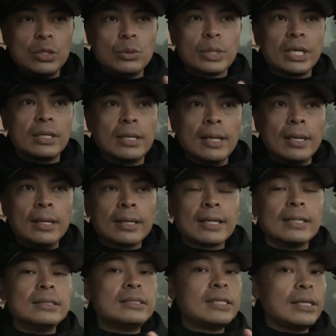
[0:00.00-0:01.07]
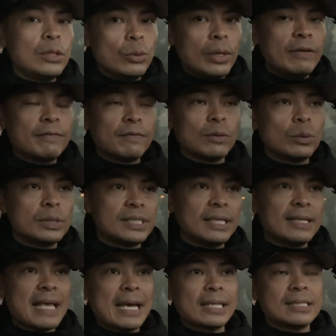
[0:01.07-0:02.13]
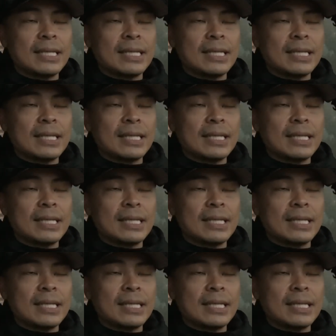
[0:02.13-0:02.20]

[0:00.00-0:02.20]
you can continue influencing that